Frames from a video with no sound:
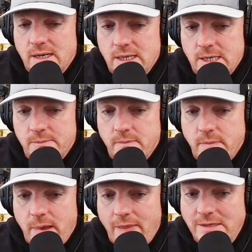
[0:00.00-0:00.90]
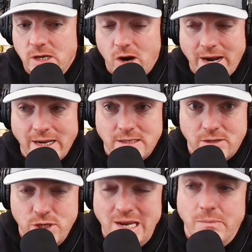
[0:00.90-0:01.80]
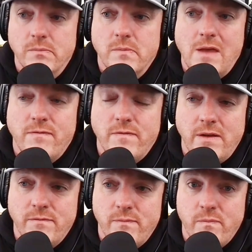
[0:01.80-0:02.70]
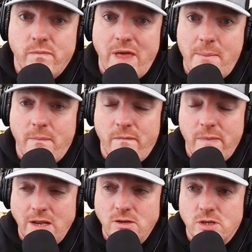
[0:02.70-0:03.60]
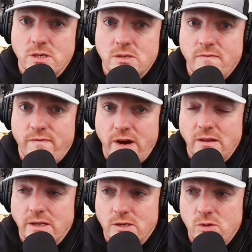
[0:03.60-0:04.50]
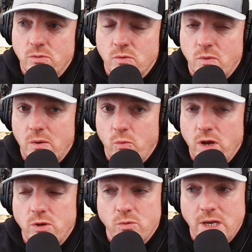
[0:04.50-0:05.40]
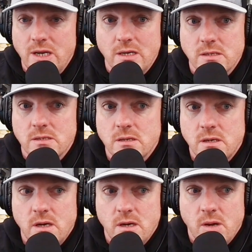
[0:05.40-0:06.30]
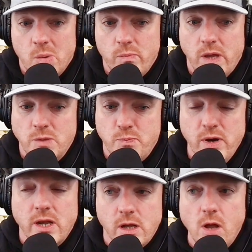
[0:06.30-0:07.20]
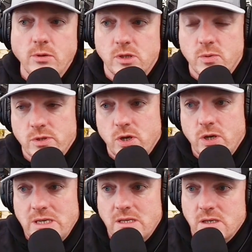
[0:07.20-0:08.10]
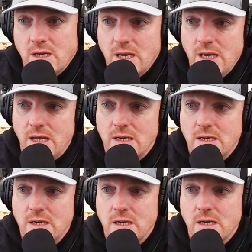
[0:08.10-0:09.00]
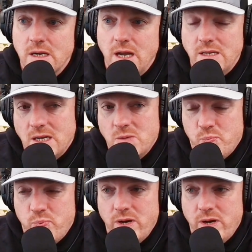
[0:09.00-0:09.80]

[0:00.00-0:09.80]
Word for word: And that's a credit to Jeep. That engine is fairly tuned to where what you get is, it's pretty close to as good as it's going to get. It's